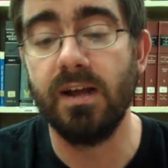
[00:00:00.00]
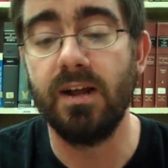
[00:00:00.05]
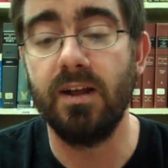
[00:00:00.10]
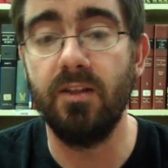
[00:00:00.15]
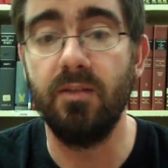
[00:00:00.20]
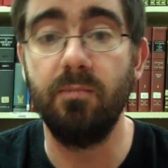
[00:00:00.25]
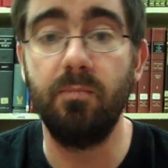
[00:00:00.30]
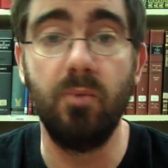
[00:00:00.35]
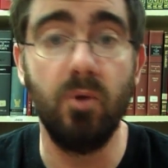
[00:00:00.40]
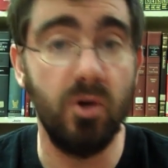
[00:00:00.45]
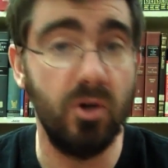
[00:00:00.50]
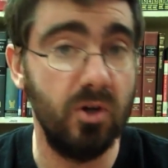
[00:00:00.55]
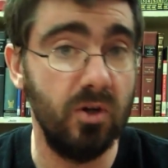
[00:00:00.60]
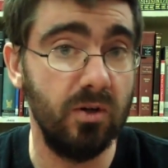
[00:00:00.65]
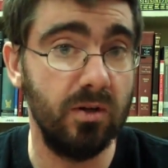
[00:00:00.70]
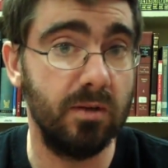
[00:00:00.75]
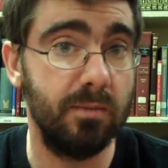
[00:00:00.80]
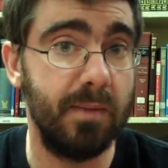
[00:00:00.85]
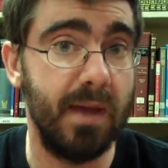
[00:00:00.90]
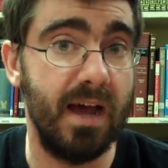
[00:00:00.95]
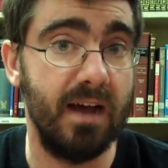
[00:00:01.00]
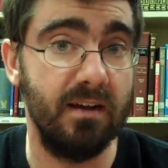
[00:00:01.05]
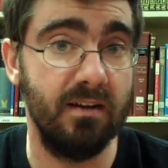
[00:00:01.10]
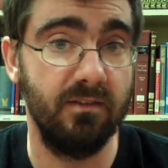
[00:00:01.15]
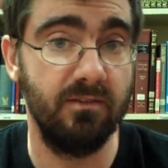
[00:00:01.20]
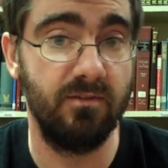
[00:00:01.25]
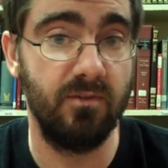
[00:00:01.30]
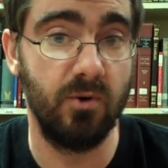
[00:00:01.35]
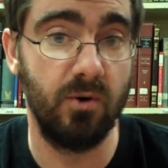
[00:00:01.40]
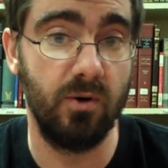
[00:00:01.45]
Now the book goes back
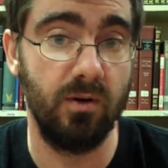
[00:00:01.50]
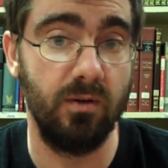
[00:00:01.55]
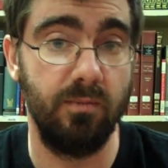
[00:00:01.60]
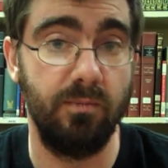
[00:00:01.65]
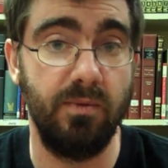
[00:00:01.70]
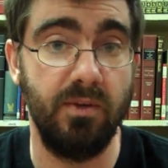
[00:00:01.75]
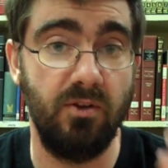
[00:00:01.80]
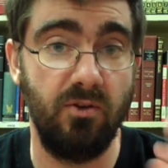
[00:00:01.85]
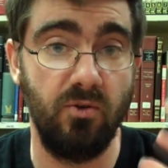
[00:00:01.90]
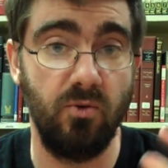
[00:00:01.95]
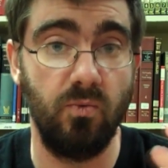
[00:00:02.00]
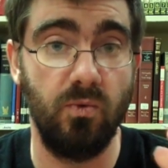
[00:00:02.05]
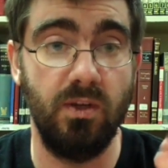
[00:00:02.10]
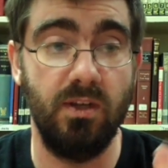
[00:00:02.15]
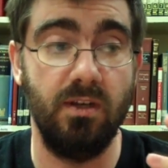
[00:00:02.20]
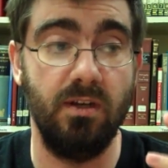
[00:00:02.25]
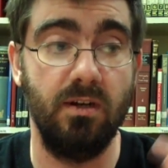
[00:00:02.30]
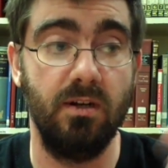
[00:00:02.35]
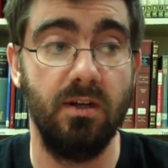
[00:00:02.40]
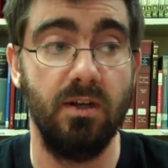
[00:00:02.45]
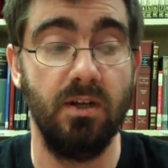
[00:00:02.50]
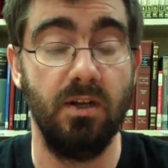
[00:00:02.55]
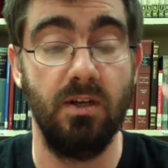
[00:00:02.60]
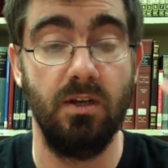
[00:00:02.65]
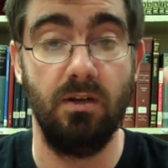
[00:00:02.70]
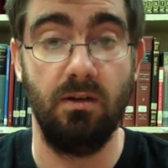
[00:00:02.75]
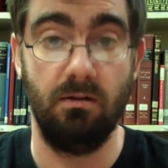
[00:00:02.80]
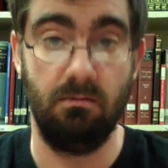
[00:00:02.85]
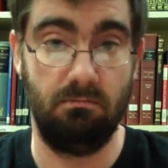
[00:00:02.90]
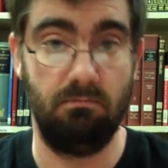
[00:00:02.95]
and forth between
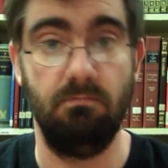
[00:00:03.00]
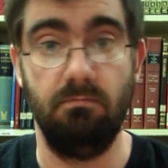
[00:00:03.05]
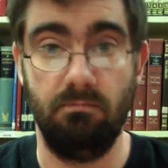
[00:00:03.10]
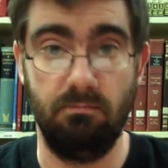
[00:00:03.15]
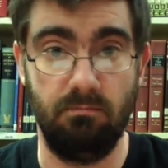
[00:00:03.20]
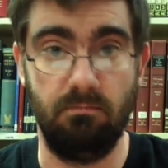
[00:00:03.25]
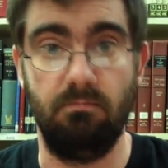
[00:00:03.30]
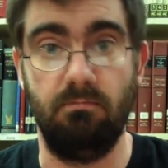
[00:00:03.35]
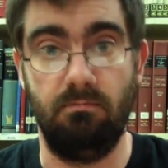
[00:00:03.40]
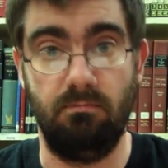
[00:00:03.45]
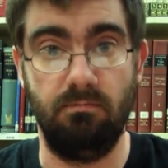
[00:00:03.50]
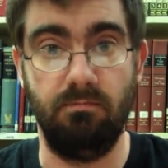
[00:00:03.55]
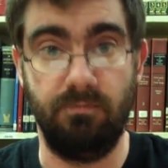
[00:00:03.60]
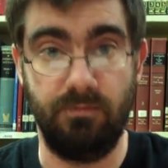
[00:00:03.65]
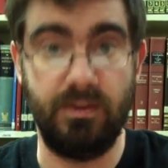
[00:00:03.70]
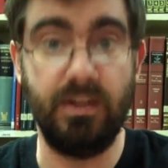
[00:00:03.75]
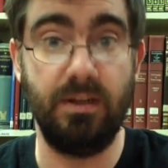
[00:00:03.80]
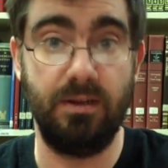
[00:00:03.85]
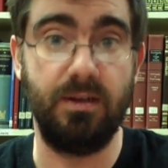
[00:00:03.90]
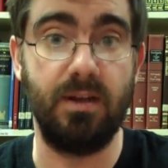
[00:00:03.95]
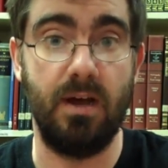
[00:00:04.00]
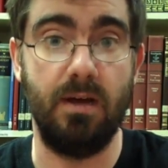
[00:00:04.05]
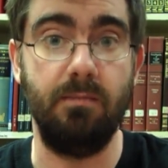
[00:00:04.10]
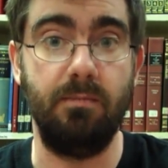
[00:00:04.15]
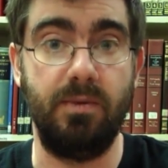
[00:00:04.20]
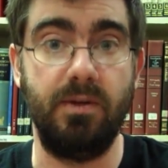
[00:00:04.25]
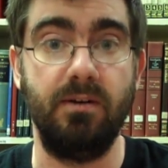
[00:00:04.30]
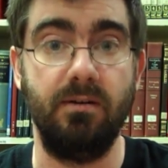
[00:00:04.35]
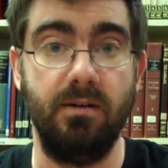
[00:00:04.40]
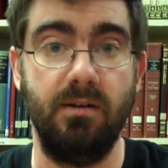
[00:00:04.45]
this time
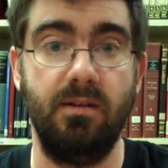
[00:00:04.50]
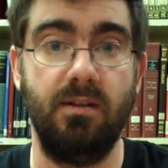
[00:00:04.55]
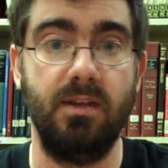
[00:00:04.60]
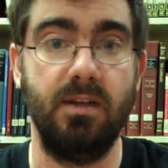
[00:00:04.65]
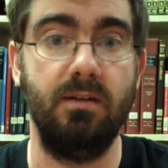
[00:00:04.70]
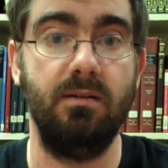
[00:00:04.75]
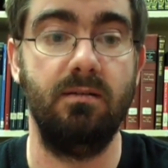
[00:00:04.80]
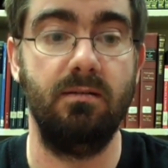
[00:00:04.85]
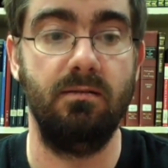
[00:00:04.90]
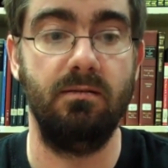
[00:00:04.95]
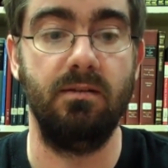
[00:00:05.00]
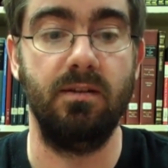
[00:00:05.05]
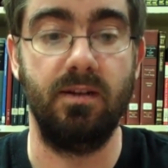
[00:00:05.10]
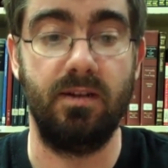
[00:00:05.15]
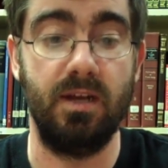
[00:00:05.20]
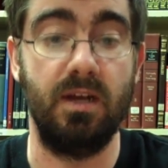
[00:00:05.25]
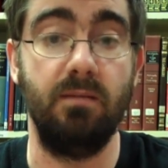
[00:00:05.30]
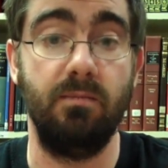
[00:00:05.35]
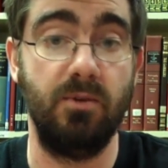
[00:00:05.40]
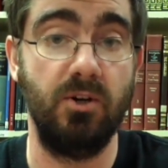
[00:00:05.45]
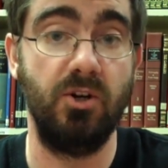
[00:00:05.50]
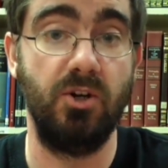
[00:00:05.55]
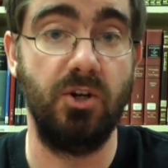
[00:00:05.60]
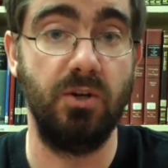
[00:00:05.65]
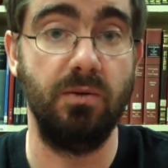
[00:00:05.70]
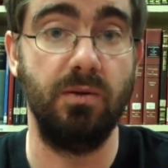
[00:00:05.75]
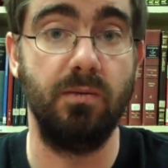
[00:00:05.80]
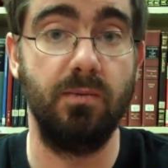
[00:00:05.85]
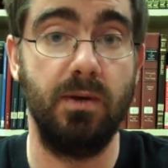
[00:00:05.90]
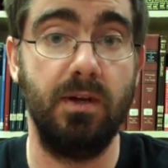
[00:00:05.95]
period, the time period she
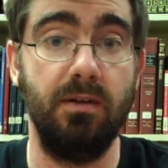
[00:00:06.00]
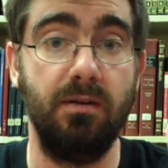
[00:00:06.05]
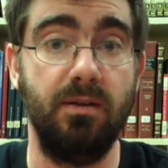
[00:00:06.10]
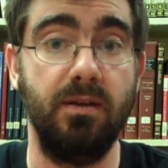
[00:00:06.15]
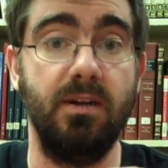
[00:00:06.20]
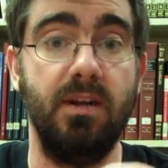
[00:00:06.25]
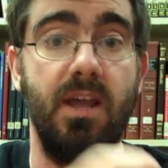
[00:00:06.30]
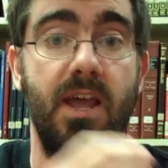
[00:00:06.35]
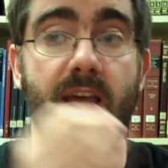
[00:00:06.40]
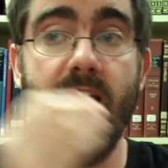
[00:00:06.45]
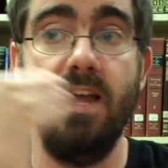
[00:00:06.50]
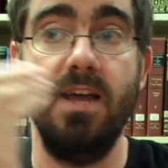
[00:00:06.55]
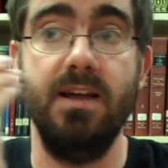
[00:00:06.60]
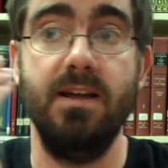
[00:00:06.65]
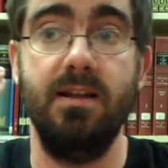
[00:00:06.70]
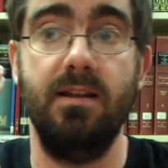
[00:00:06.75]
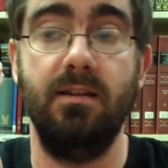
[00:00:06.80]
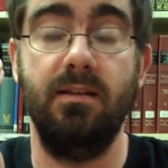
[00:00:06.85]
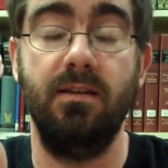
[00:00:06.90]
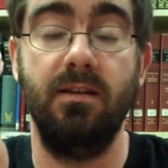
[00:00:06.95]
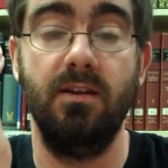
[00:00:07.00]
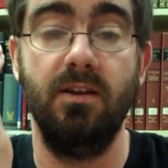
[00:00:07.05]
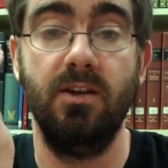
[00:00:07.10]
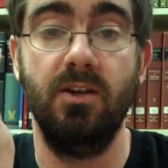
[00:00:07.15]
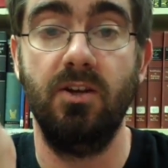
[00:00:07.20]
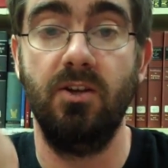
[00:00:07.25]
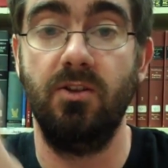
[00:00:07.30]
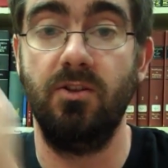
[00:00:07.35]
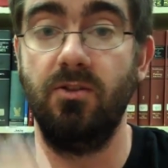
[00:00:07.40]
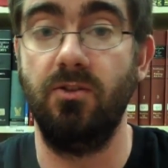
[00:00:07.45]
was raised in, and
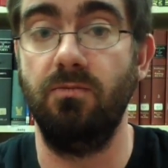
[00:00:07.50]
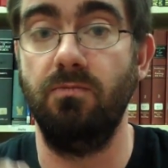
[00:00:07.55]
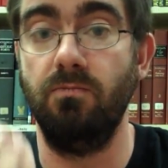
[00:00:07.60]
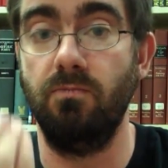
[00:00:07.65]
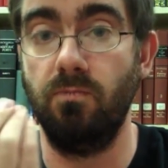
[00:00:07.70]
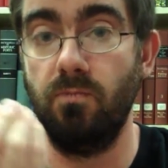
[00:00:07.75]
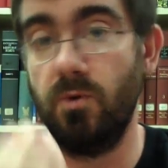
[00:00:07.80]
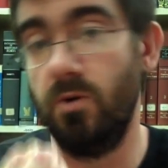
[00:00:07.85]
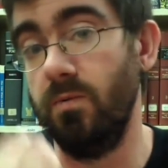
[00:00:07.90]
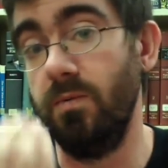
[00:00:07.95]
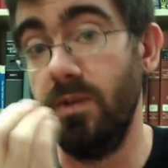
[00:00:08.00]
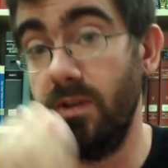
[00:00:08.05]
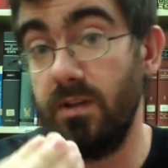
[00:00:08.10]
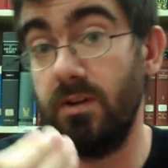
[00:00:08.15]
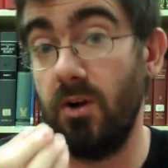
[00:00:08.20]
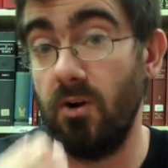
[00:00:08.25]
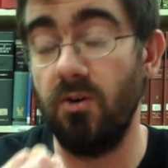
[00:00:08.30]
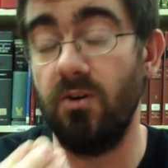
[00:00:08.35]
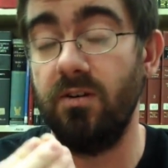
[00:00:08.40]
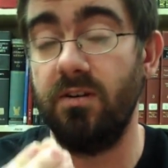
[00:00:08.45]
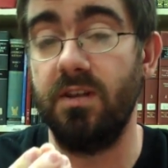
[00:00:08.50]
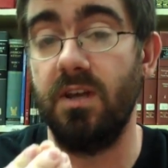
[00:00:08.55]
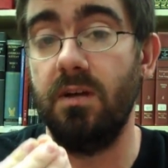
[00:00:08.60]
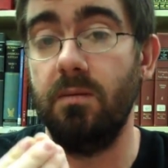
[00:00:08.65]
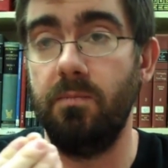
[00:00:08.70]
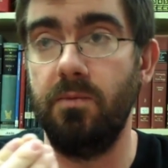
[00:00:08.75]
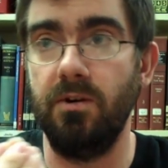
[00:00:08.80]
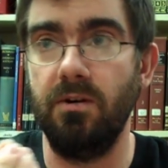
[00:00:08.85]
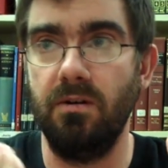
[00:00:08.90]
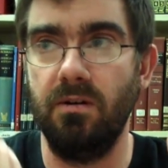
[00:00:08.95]
what was the current
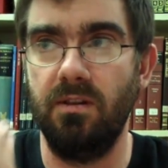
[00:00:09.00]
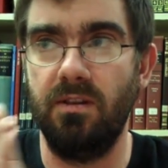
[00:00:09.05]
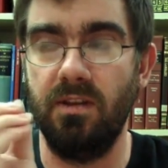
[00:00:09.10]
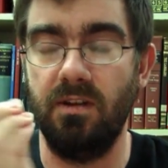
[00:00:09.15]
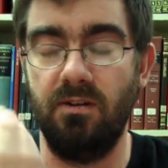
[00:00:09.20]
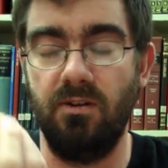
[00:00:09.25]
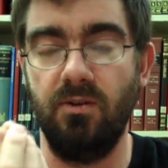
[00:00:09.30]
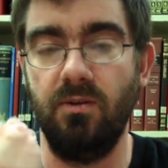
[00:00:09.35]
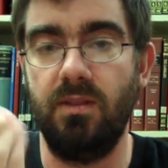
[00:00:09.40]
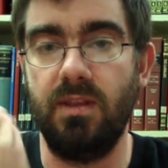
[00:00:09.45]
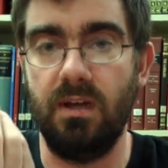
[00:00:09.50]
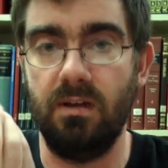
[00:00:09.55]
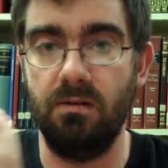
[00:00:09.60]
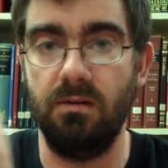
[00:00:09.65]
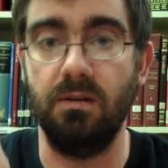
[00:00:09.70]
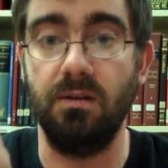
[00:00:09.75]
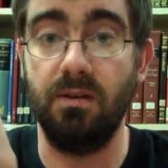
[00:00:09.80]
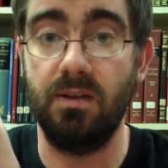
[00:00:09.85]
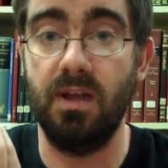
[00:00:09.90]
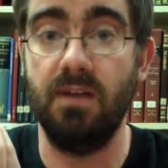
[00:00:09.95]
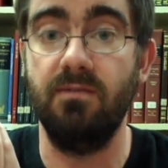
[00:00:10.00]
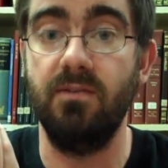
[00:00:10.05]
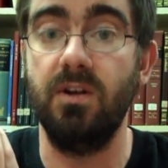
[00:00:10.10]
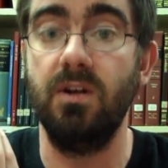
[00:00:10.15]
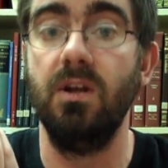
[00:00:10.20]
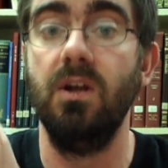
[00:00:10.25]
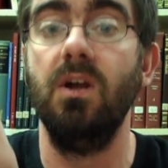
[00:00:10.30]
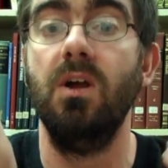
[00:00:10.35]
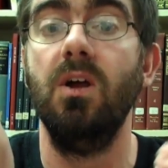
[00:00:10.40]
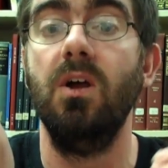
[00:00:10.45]
time period, I think 2007,
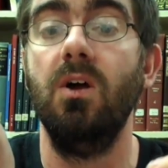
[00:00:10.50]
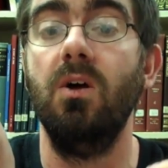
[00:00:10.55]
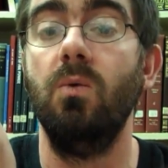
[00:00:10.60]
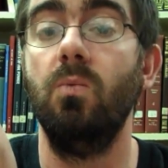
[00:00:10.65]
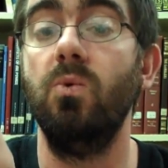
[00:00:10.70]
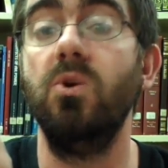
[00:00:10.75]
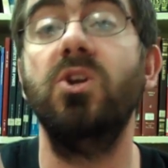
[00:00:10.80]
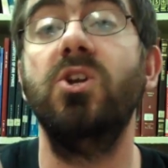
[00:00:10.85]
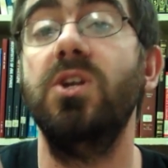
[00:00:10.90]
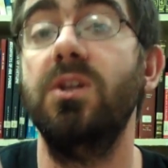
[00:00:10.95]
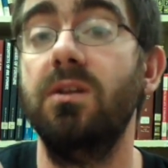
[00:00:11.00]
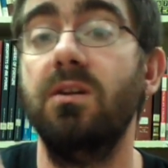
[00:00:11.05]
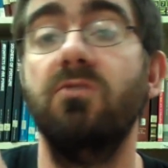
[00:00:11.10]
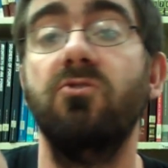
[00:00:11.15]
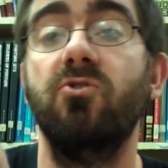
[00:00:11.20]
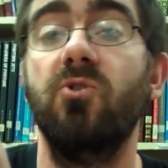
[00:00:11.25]
when she's on